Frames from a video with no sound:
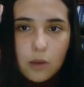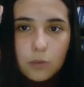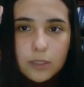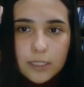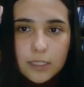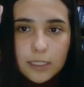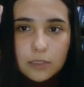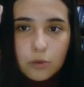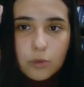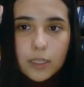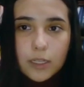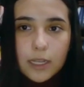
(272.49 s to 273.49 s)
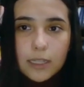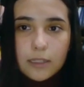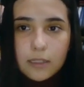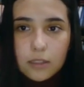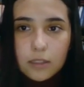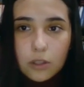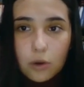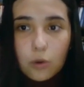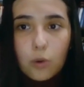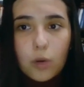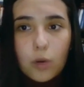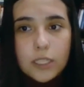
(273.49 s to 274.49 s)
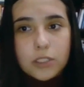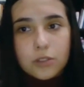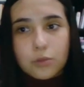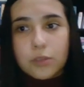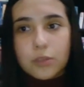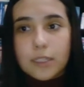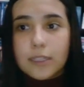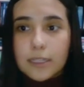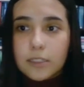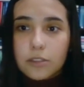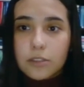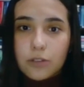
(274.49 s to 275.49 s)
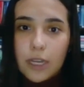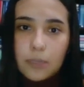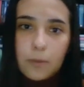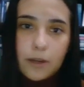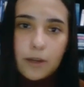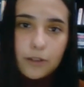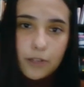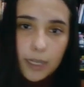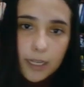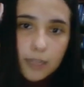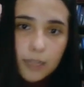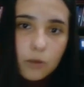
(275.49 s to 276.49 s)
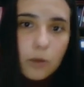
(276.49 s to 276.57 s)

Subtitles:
With this, we can know what do we need to get better in,